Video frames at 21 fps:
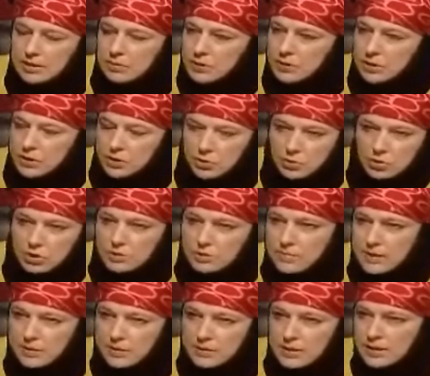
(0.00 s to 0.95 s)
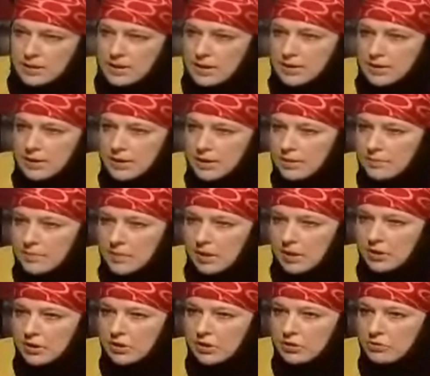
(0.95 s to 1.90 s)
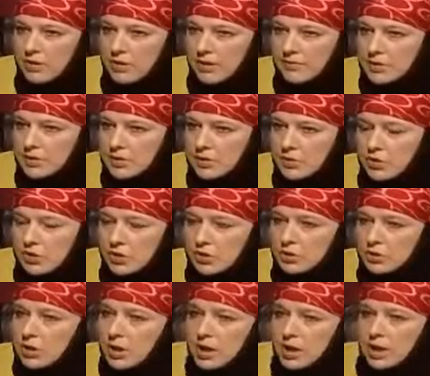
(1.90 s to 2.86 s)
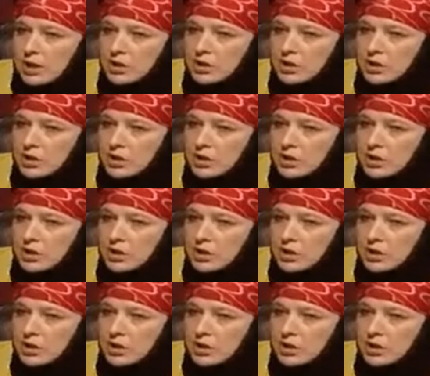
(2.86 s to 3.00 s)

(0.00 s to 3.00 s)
are we talking about another American revolution?